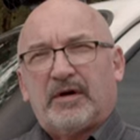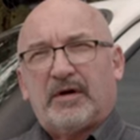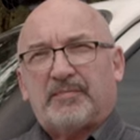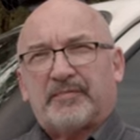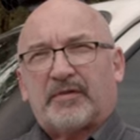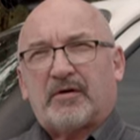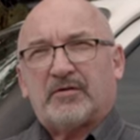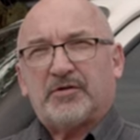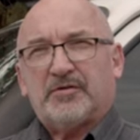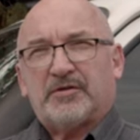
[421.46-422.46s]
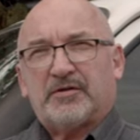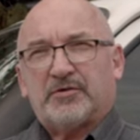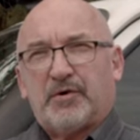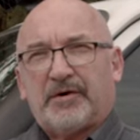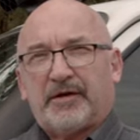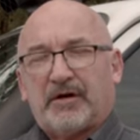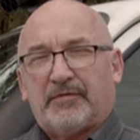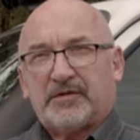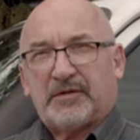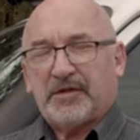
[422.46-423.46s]
I was cursing and swearing enough
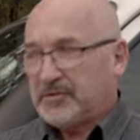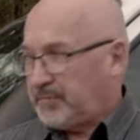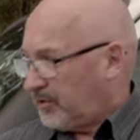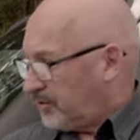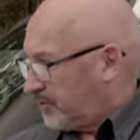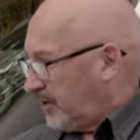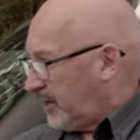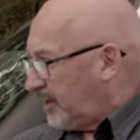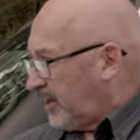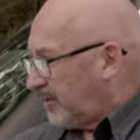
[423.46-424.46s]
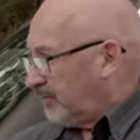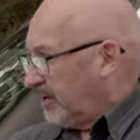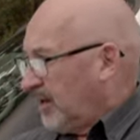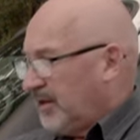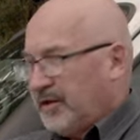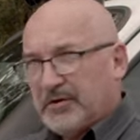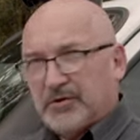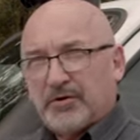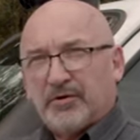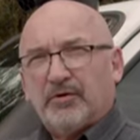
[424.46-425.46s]
as it is, because to get that
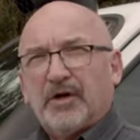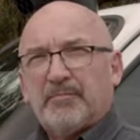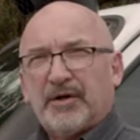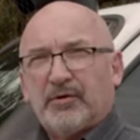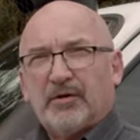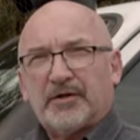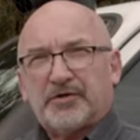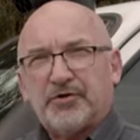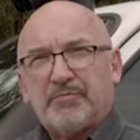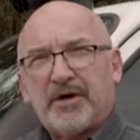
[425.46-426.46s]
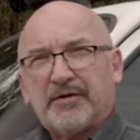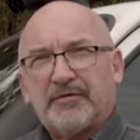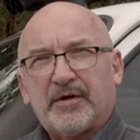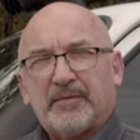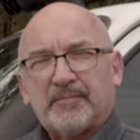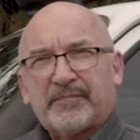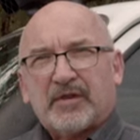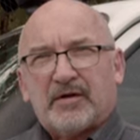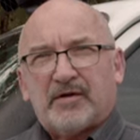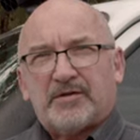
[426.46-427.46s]
internal metal tube out of there
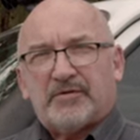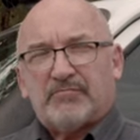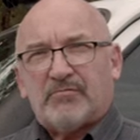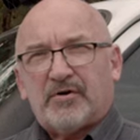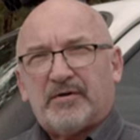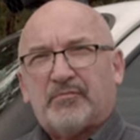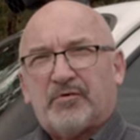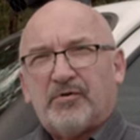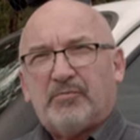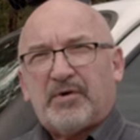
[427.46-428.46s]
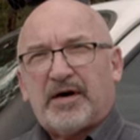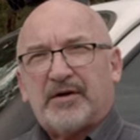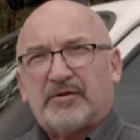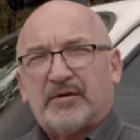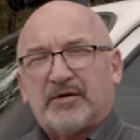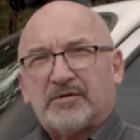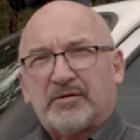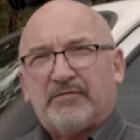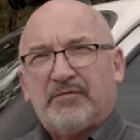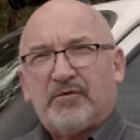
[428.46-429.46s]
is a right royal pain. I think it was
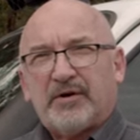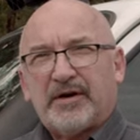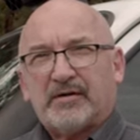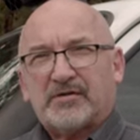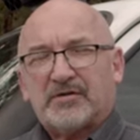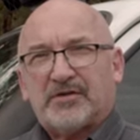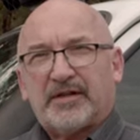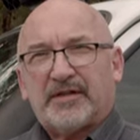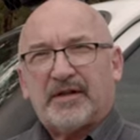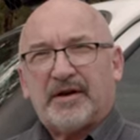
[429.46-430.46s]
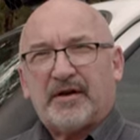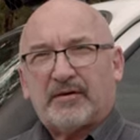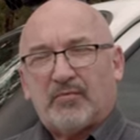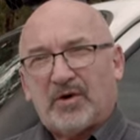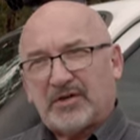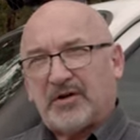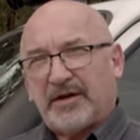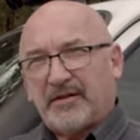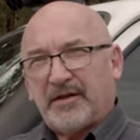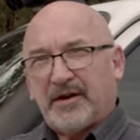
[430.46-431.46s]
nearly 4 hours just to get that out, and once I
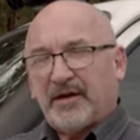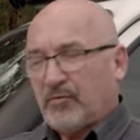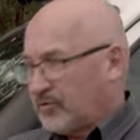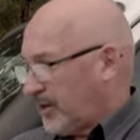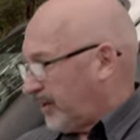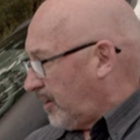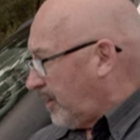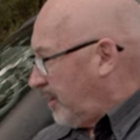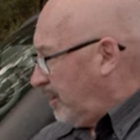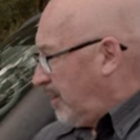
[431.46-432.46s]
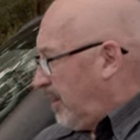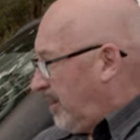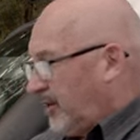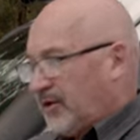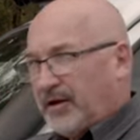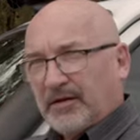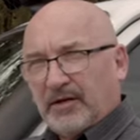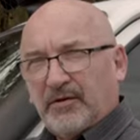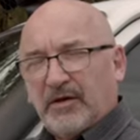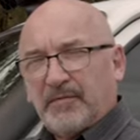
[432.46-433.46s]
had that out it was okay, and
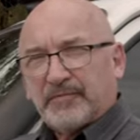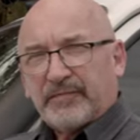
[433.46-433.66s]
connecting the